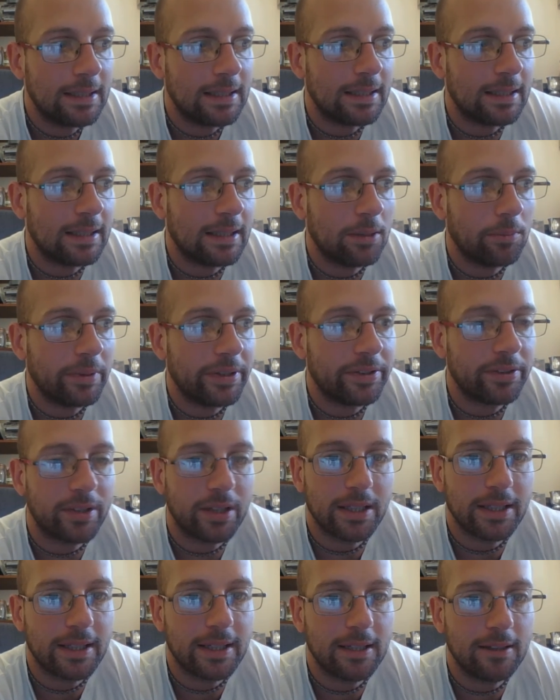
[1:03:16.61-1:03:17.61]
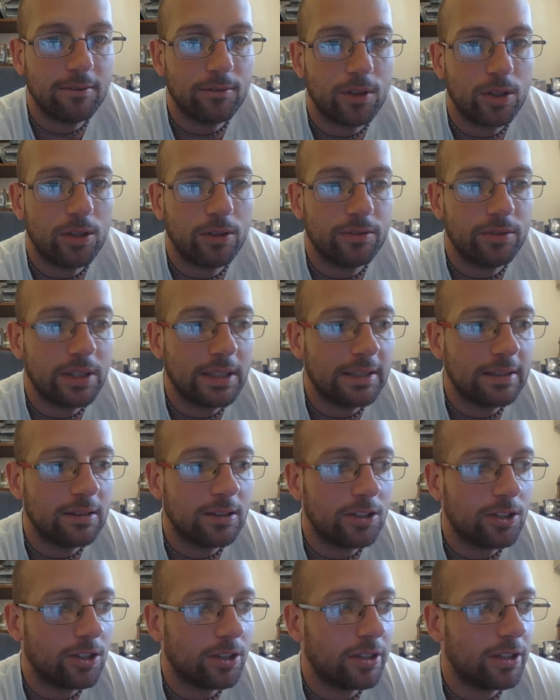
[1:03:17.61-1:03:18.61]
and trying to get involved in
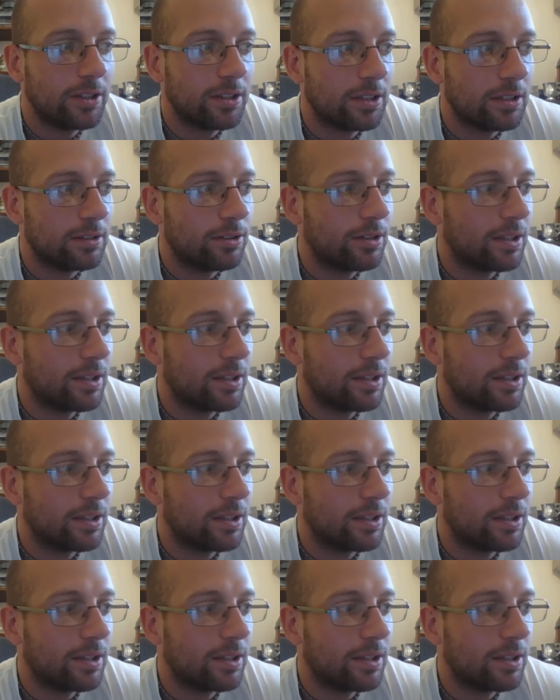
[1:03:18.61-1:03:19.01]
the church and